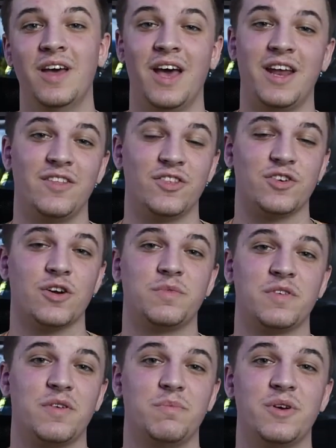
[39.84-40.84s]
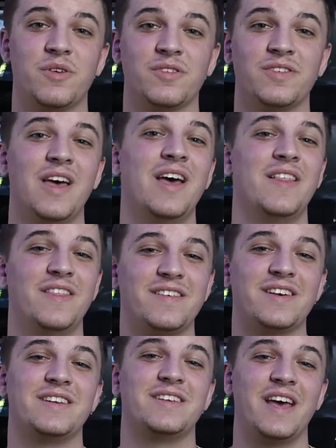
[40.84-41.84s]
And in the terms of computers, this
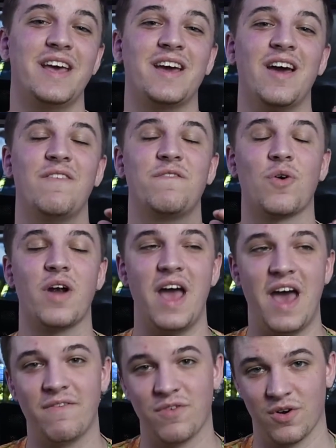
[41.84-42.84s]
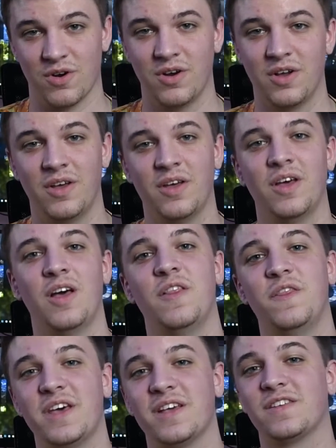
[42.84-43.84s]
can take forever.
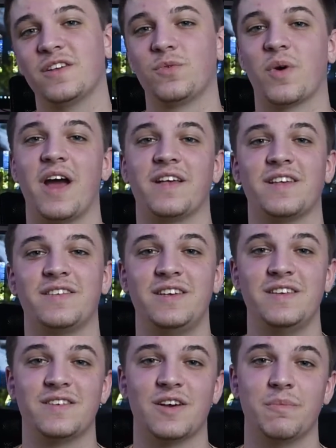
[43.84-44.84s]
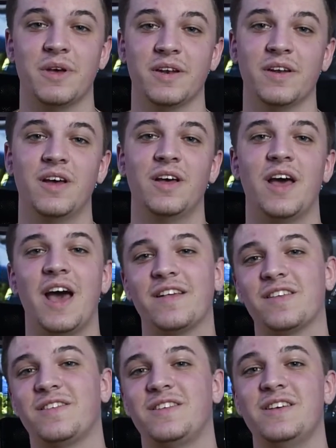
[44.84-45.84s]
This is where SSDs come in.
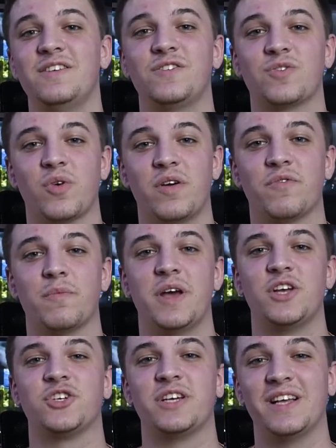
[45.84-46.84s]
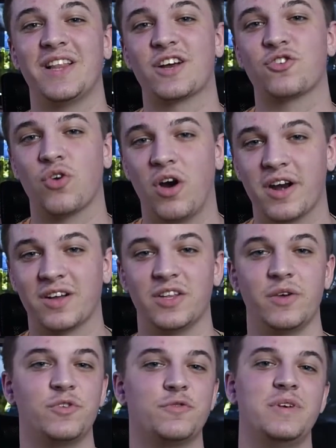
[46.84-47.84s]
SSDs store information electronically,
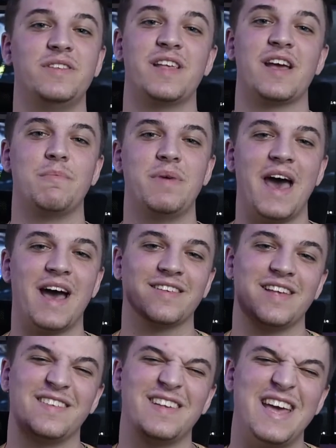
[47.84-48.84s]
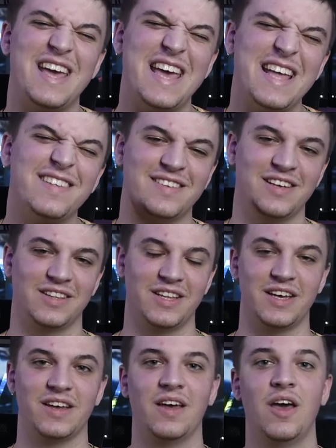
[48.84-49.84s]
which means they can be accessed
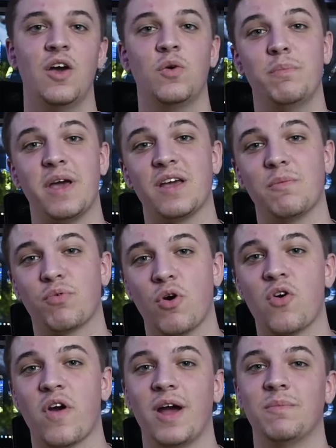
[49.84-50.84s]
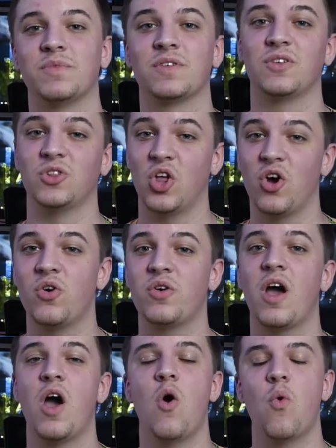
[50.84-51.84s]
instantly, making programs
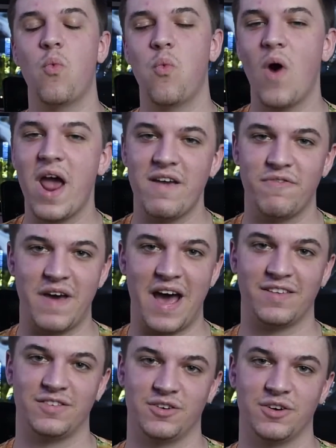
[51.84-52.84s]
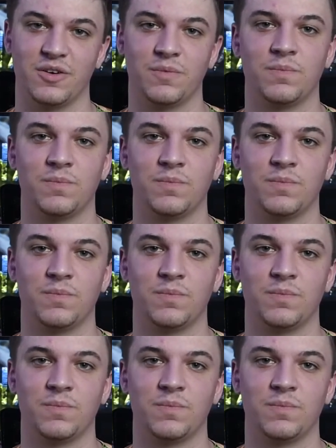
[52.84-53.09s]
load way faster.